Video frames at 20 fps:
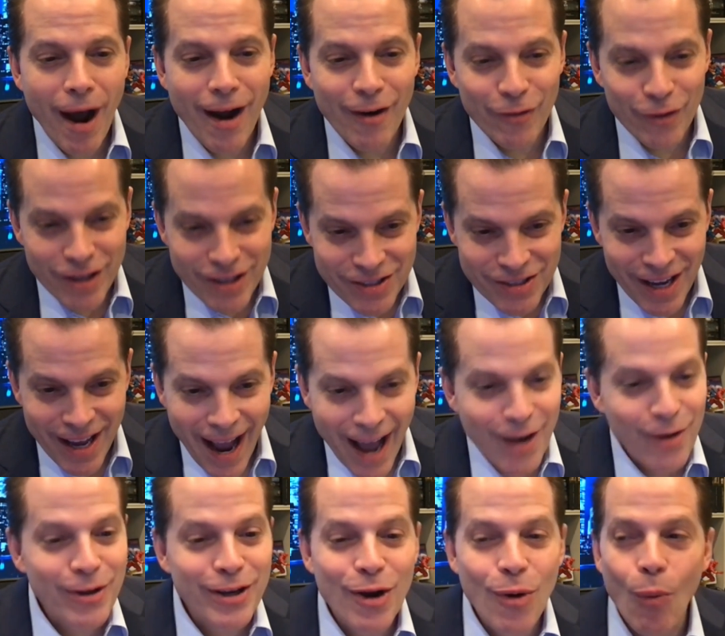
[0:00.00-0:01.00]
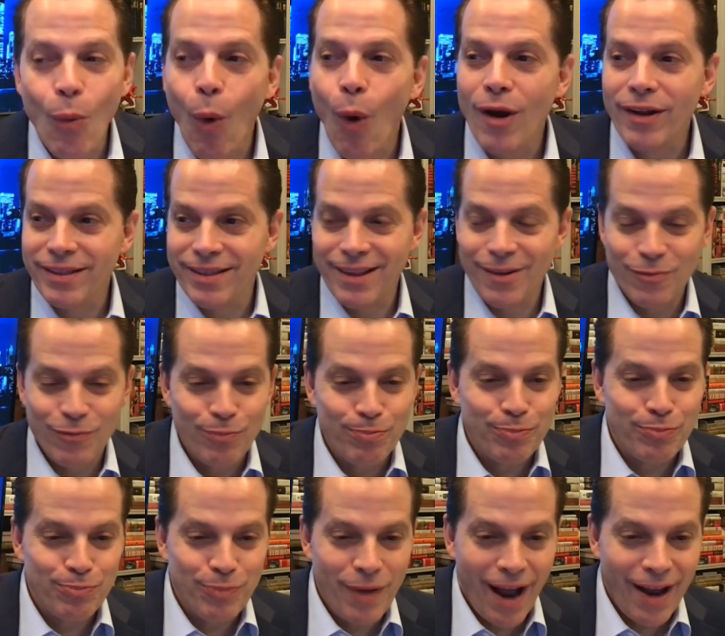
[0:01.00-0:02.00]
poverty, Jay. I don't care what
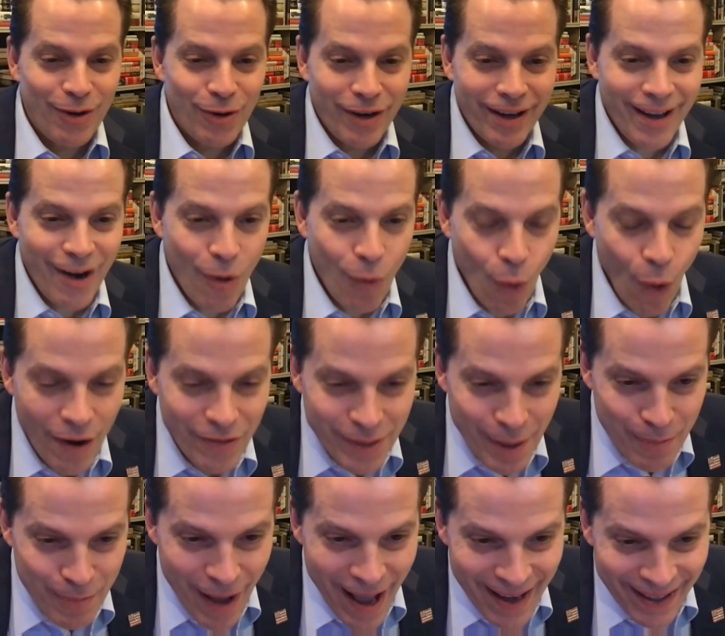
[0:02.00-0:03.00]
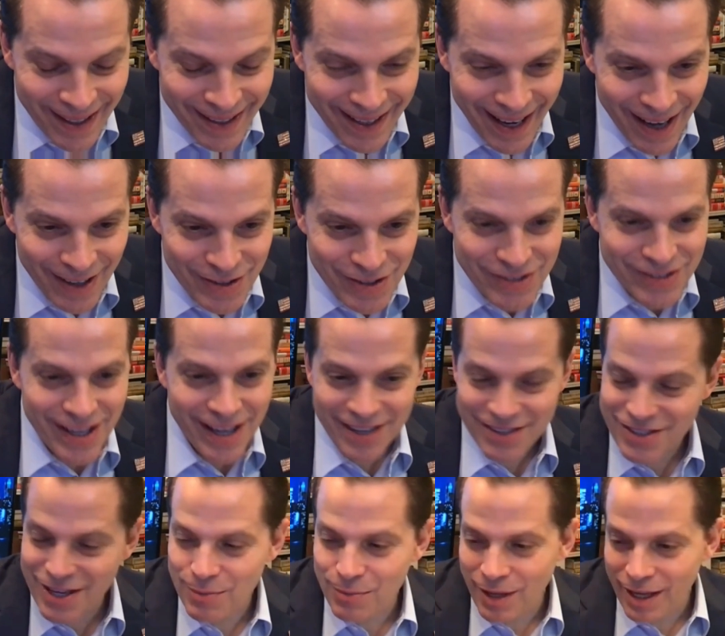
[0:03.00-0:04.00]
the bank account
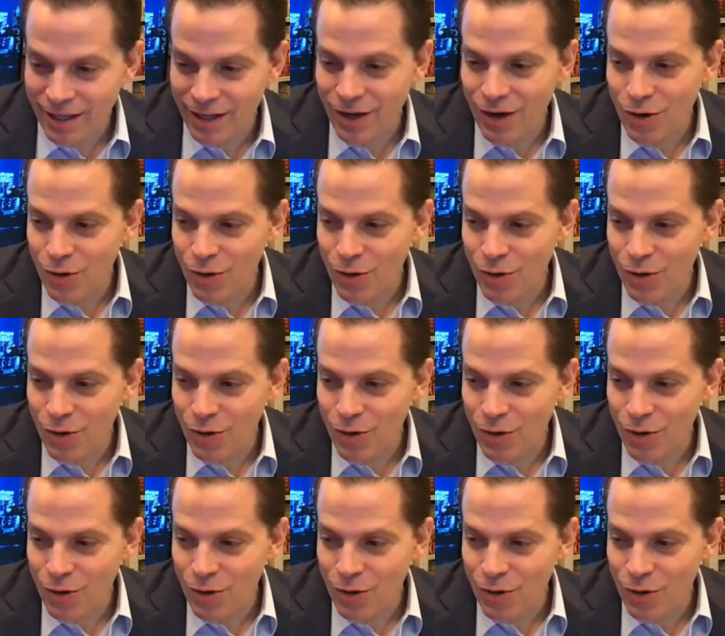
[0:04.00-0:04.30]
says. I'm like,